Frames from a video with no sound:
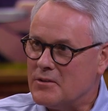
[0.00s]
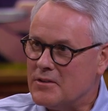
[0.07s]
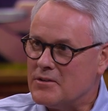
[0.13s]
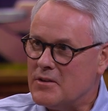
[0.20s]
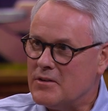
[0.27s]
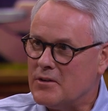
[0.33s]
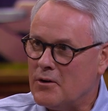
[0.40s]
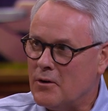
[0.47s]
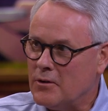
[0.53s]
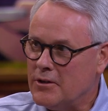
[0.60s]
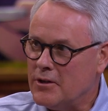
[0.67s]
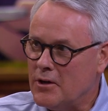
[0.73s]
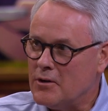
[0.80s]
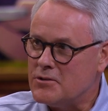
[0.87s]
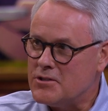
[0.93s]
The, the
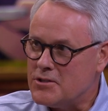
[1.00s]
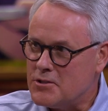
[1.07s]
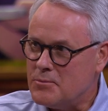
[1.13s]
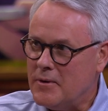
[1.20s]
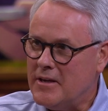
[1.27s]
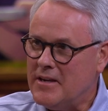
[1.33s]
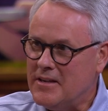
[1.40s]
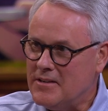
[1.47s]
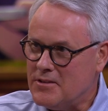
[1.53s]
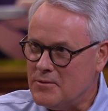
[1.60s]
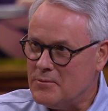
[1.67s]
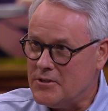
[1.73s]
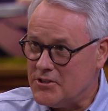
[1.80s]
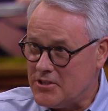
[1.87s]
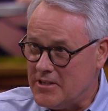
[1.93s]
Holy Ghost is speaking to
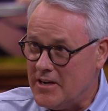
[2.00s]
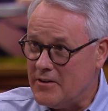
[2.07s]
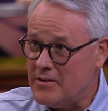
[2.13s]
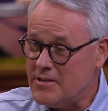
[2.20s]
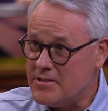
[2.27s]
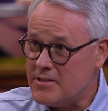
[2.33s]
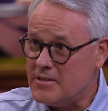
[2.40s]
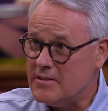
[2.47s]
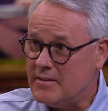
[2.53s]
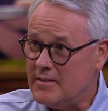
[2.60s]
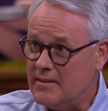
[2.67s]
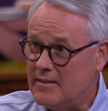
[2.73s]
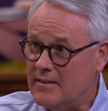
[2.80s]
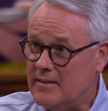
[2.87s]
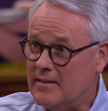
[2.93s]
missionaries,
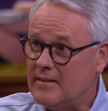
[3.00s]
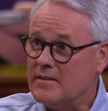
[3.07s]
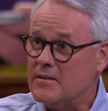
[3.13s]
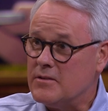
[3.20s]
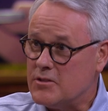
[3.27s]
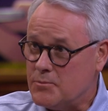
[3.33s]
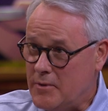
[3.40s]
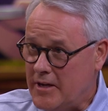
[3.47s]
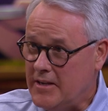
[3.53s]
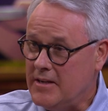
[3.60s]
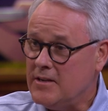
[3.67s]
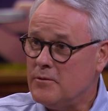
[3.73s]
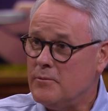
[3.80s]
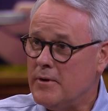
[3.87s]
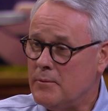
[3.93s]

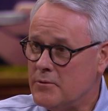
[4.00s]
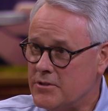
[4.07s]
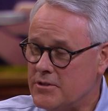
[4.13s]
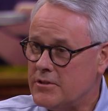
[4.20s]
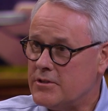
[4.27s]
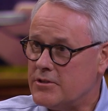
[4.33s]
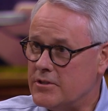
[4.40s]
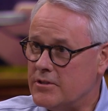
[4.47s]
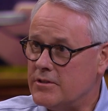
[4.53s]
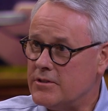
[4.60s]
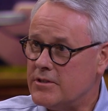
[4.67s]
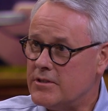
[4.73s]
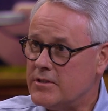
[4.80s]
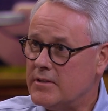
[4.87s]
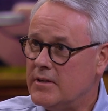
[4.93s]
speaking to members of the
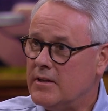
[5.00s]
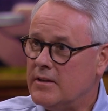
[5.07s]
church.